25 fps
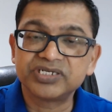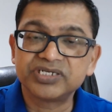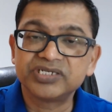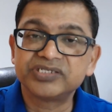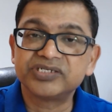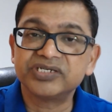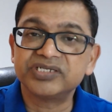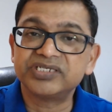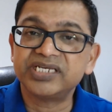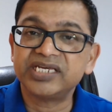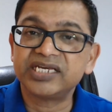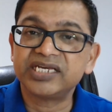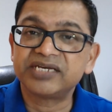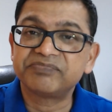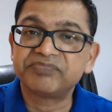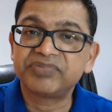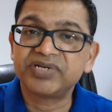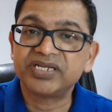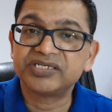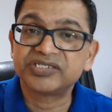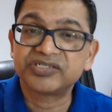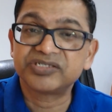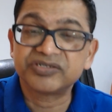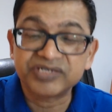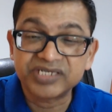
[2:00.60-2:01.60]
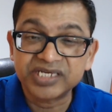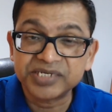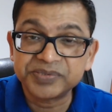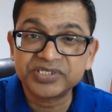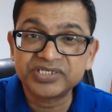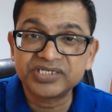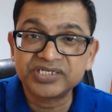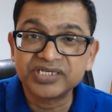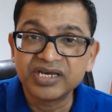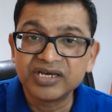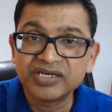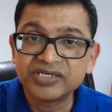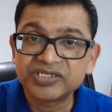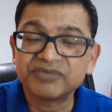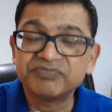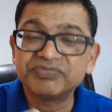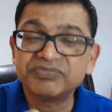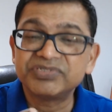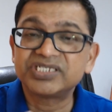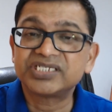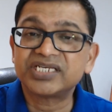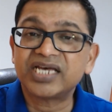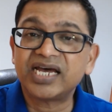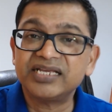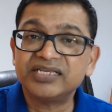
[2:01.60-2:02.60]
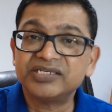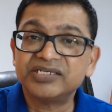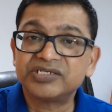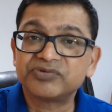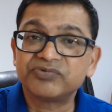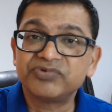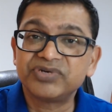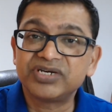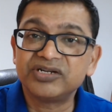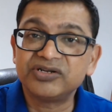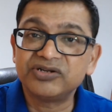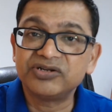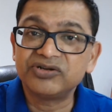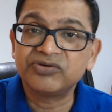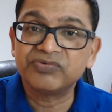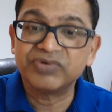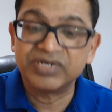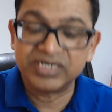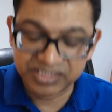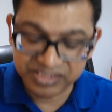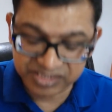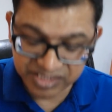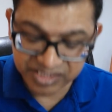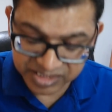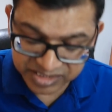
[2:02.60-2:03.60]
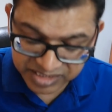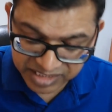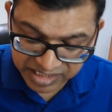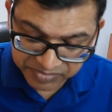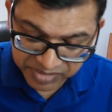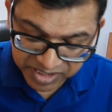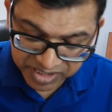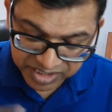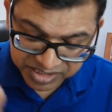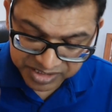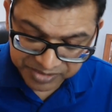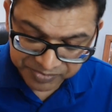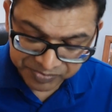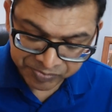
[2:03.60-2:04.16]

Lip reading: to take place? So give us some signs so we're going to know when this is going to take place.